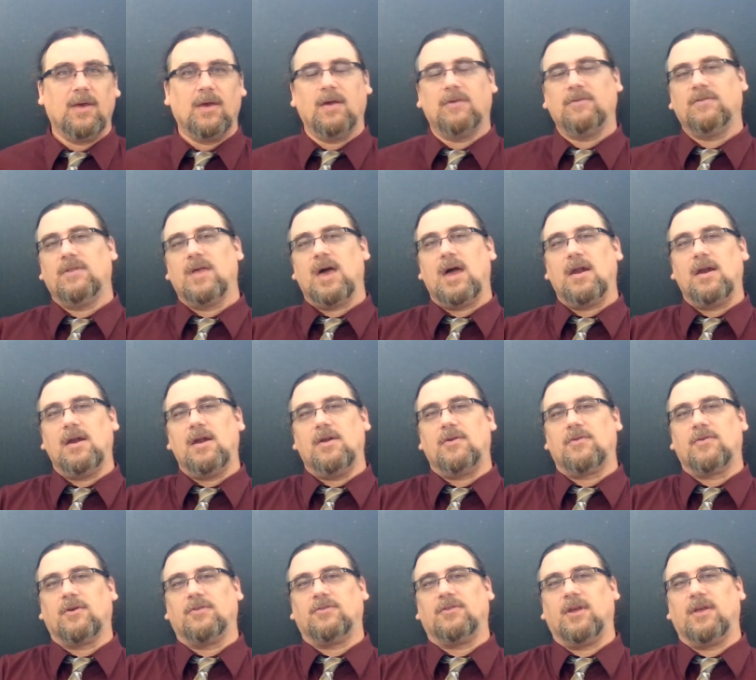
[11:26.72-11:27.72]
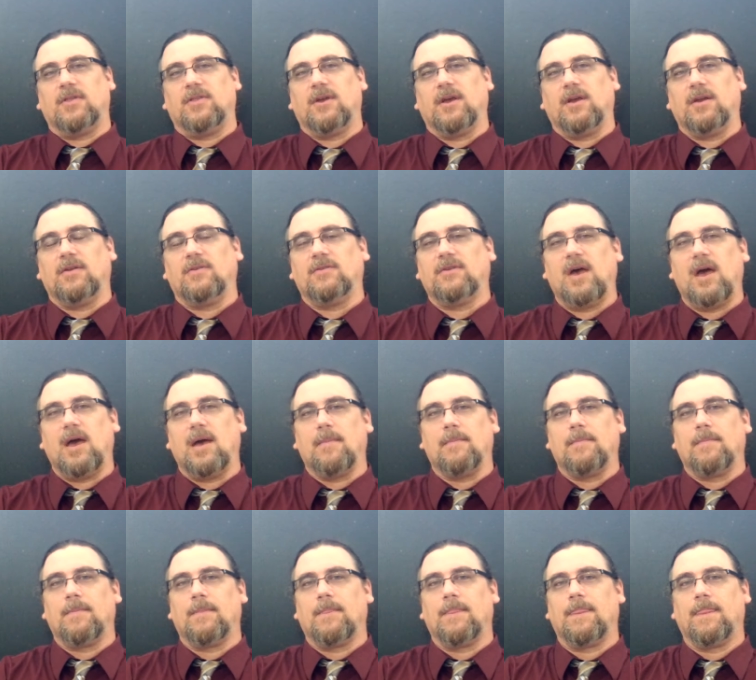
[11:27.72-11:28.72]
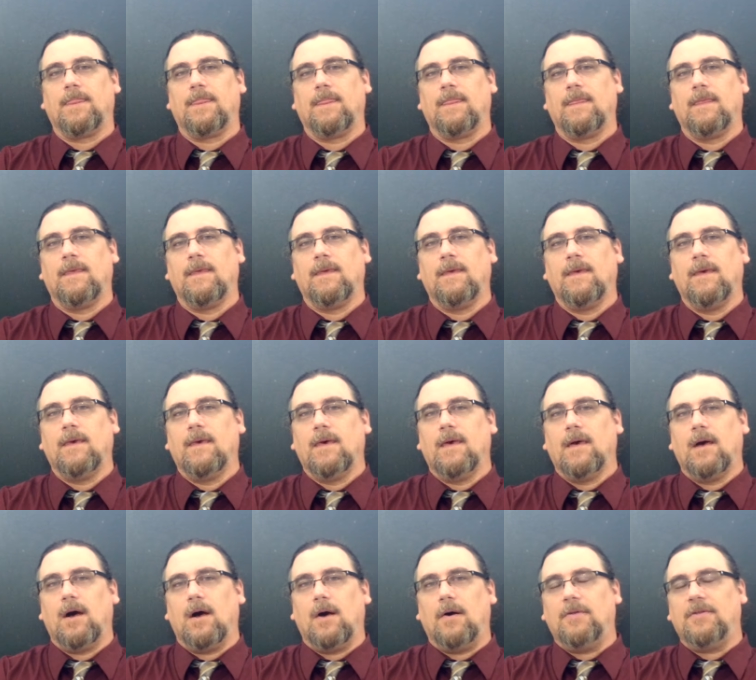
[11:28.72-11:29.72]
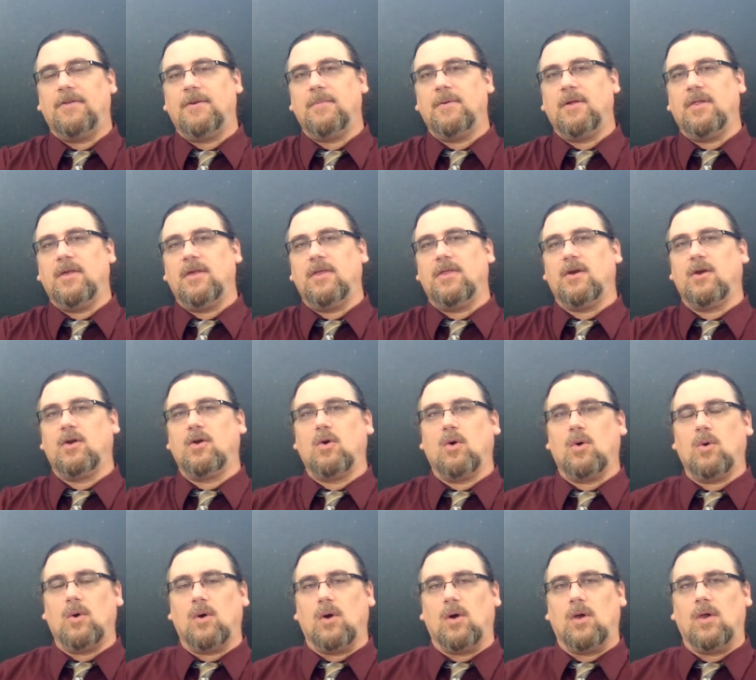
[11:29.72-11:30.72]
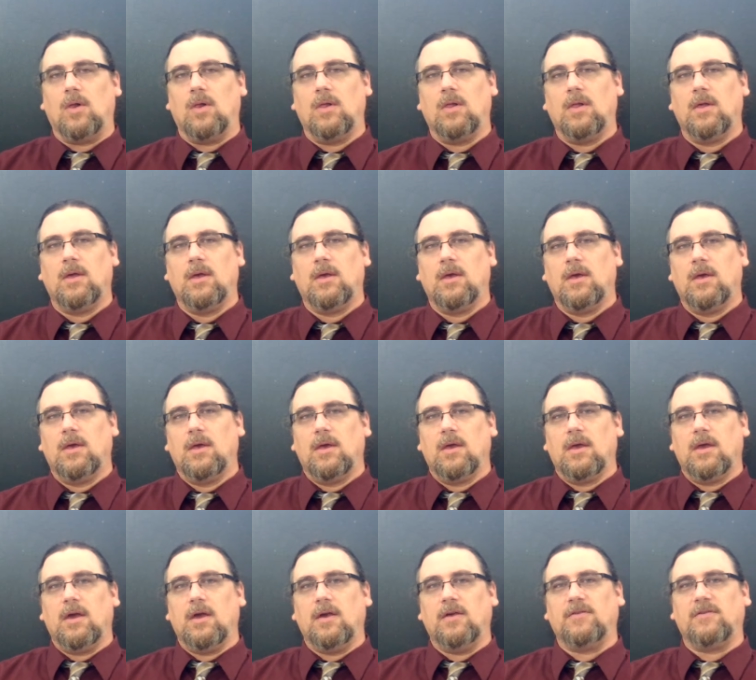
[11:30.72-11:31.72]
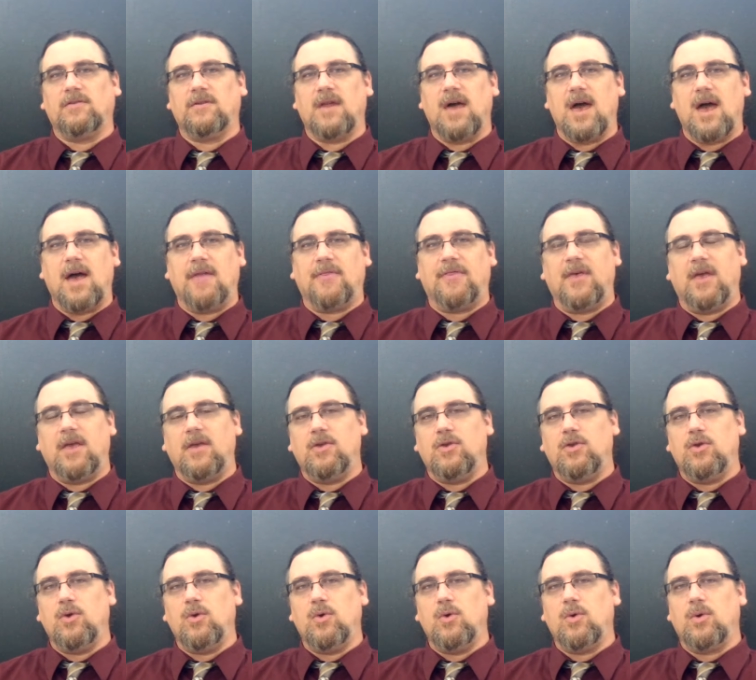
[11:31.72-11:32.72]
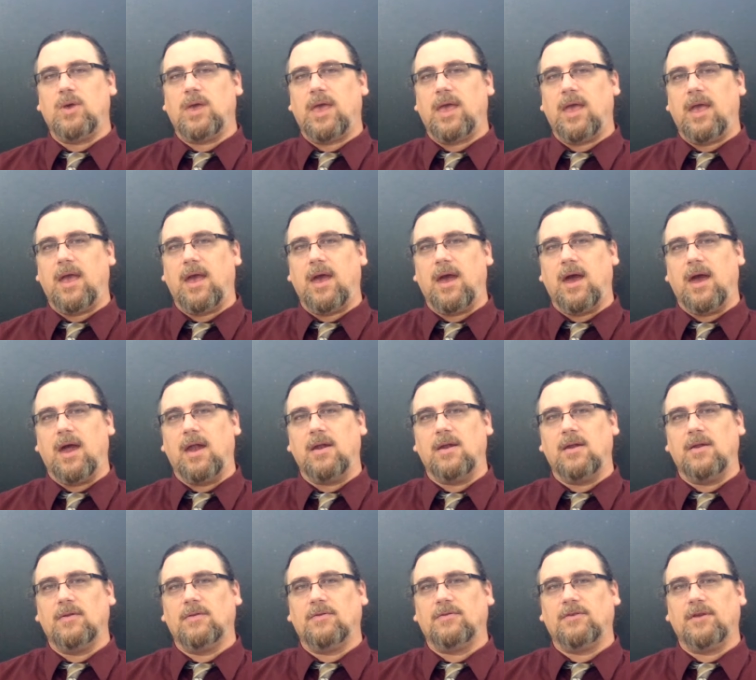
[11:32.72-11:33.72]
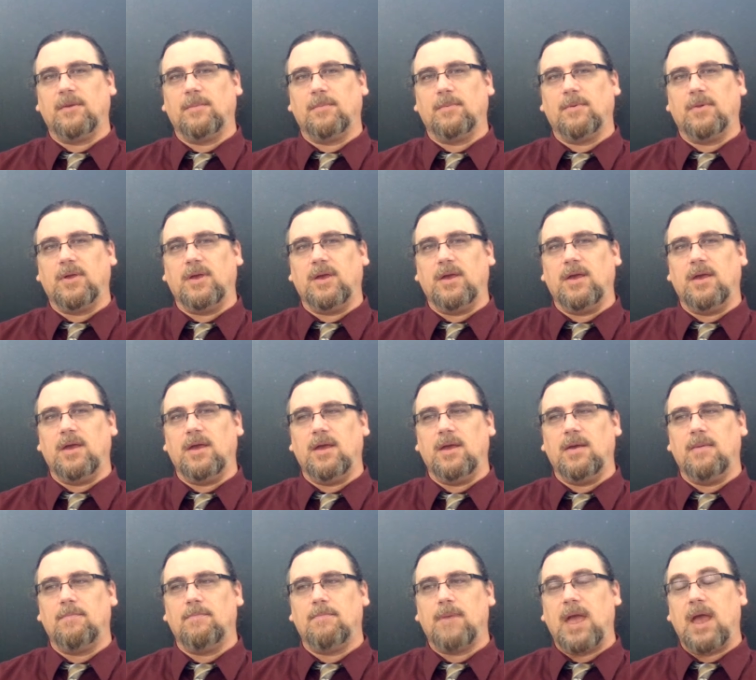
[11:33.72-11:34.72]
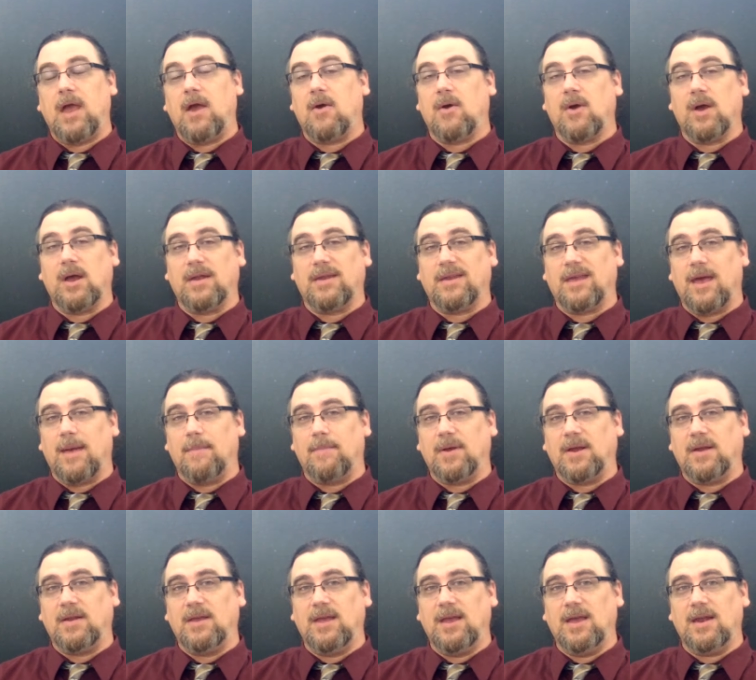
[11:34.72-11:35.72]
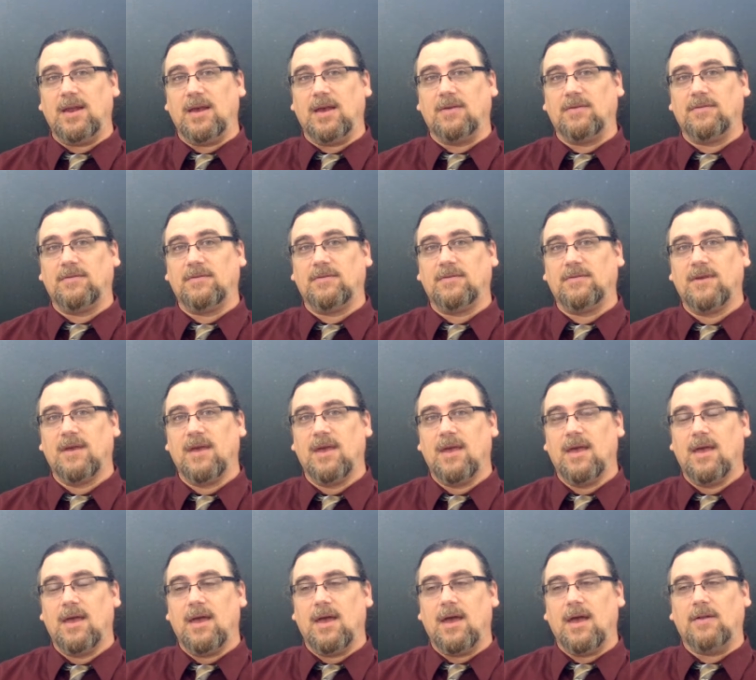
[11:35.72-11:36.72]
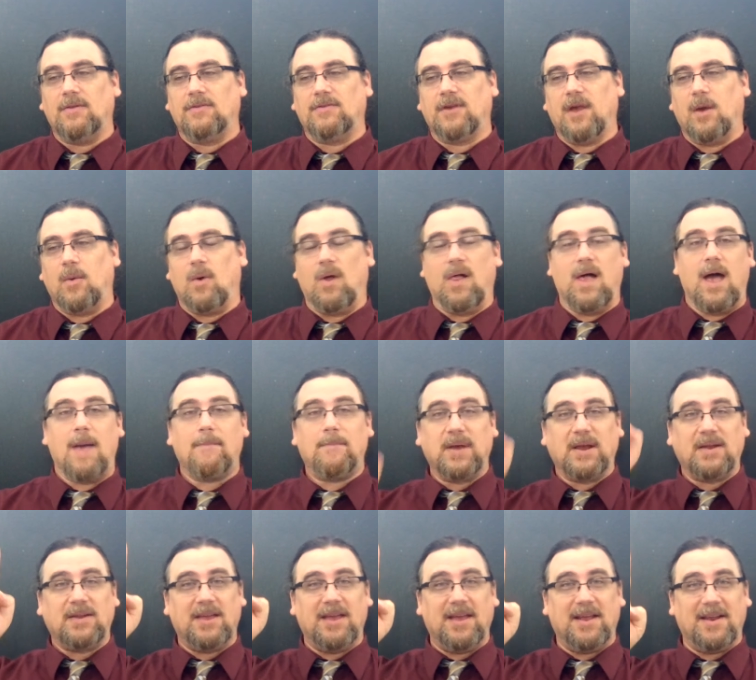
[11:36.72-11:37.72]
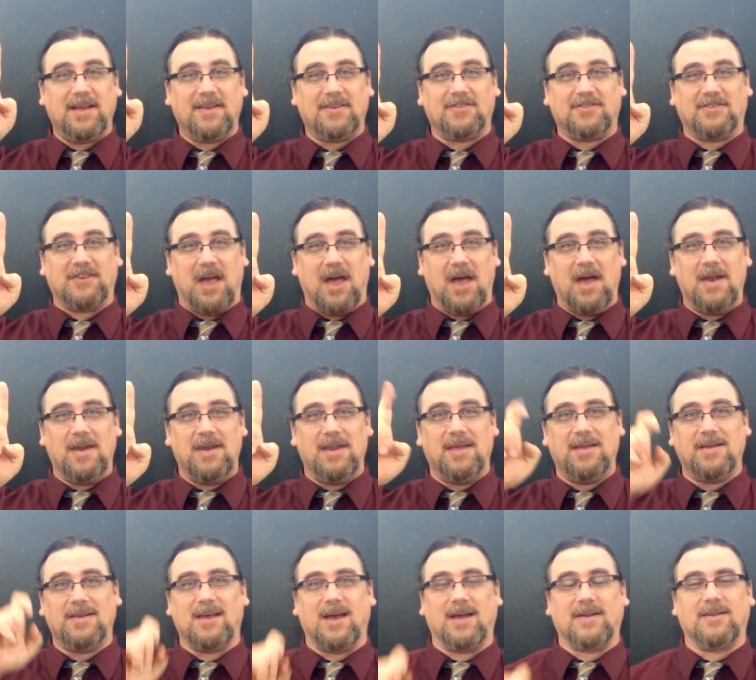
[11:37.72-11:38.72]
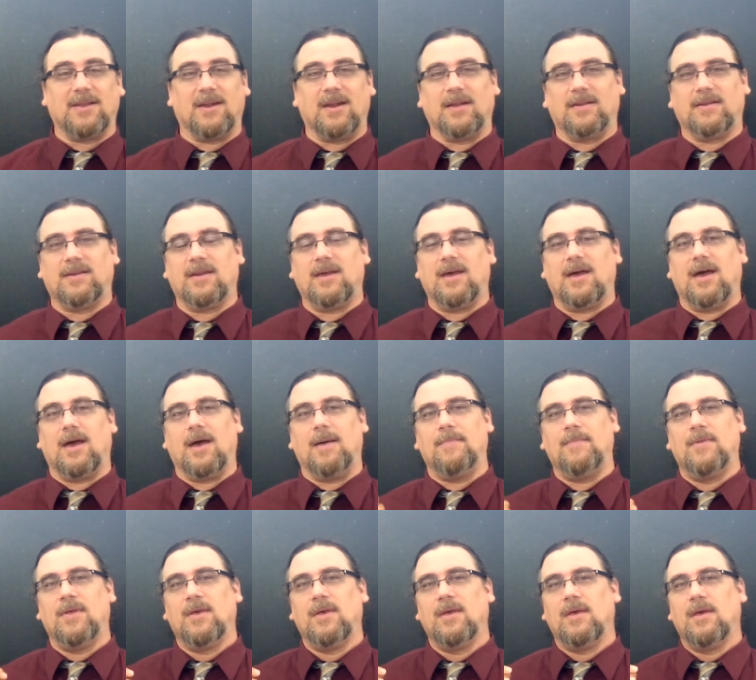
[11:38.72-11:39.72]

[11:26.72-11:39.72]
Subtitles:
Isn't that an interesting thing to say? Ultimately, the goal is not that you can simply parrot Epictetus and say, well, Epictetus said, da da da da da.